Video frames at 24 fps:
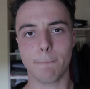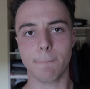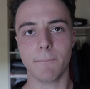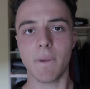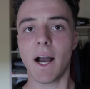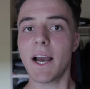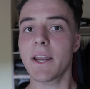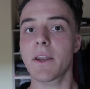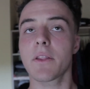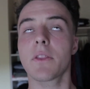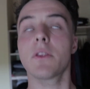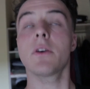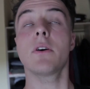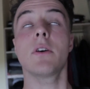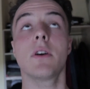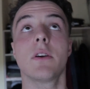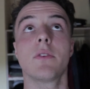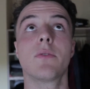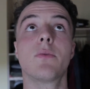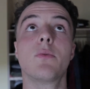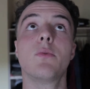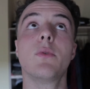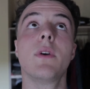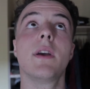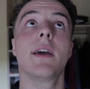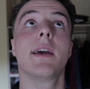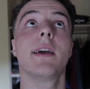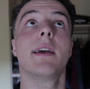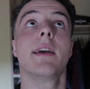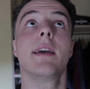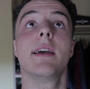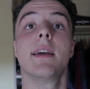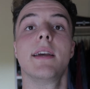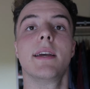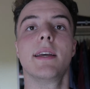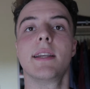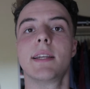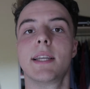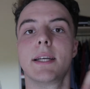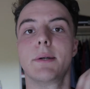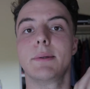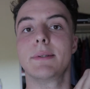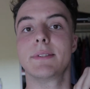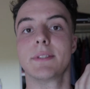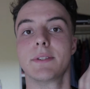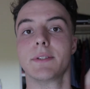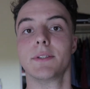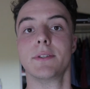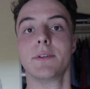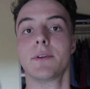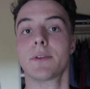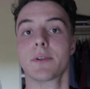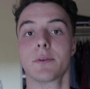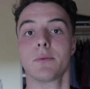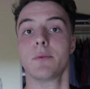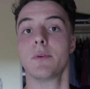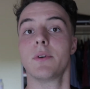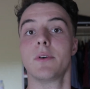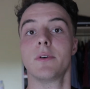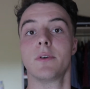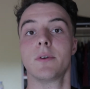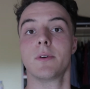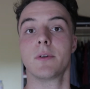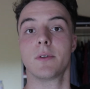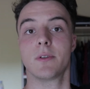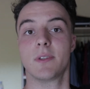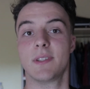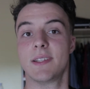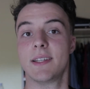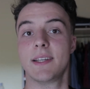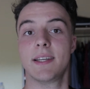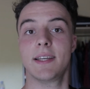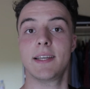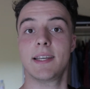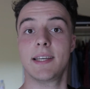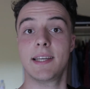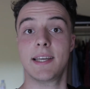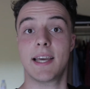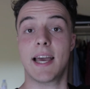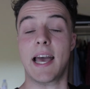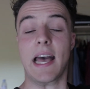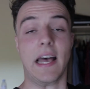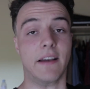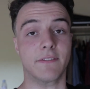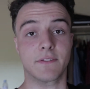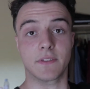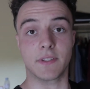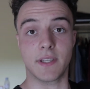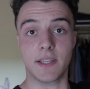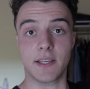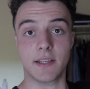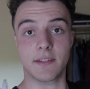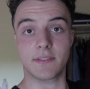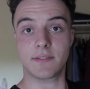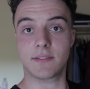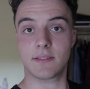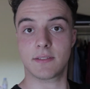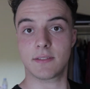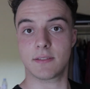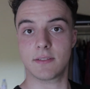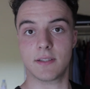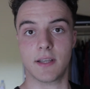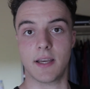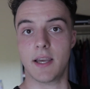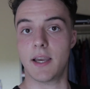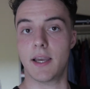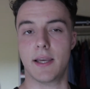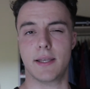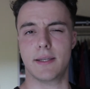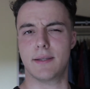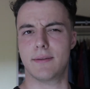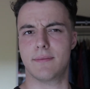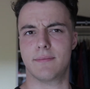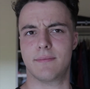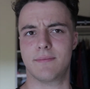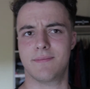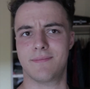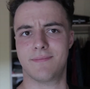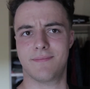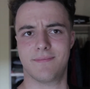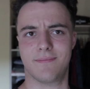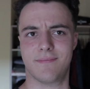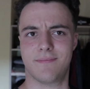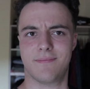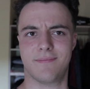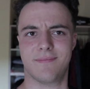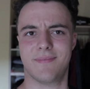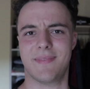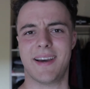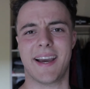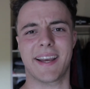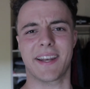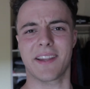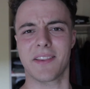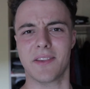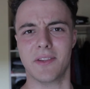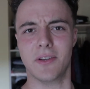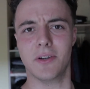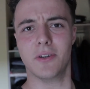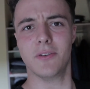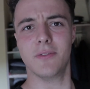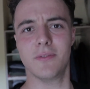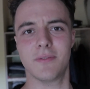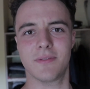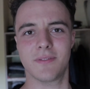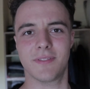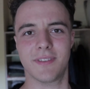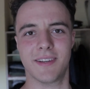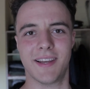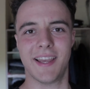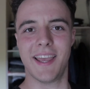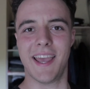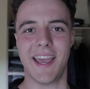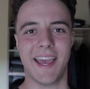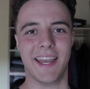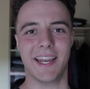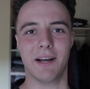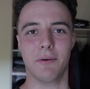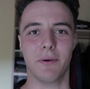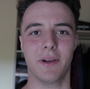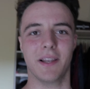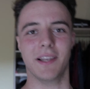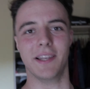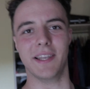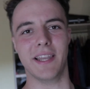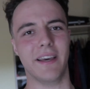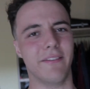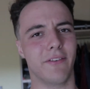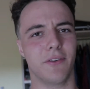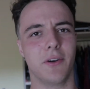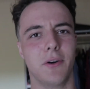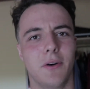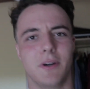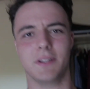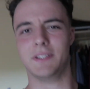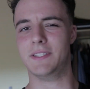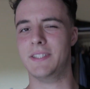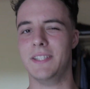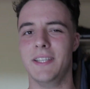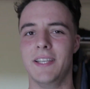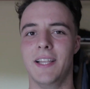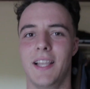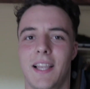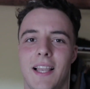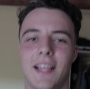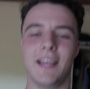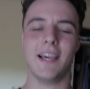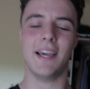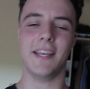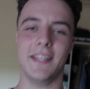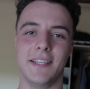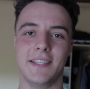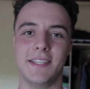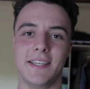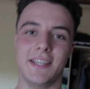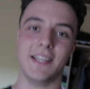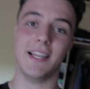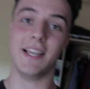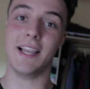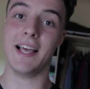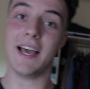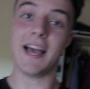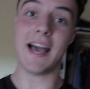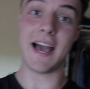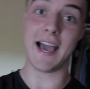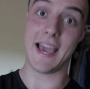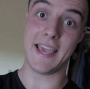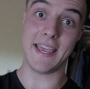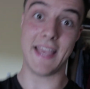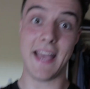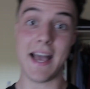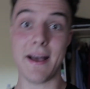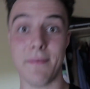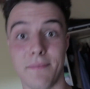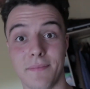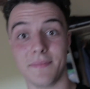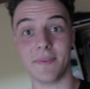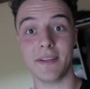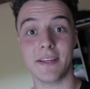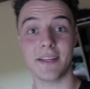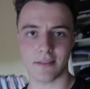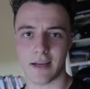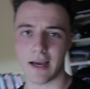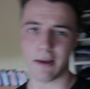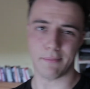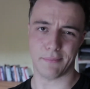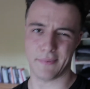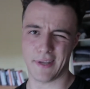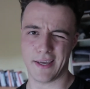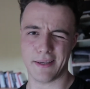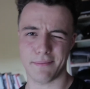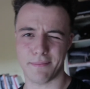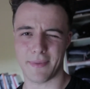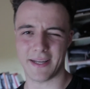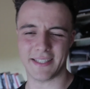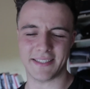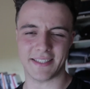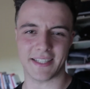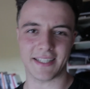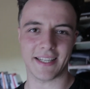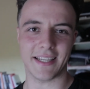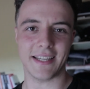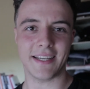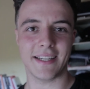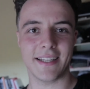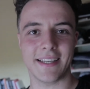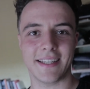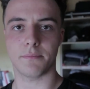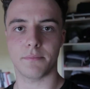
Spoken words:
I don't know if there is another world after this, and I don't know, and I will never know until I'm dead, basically.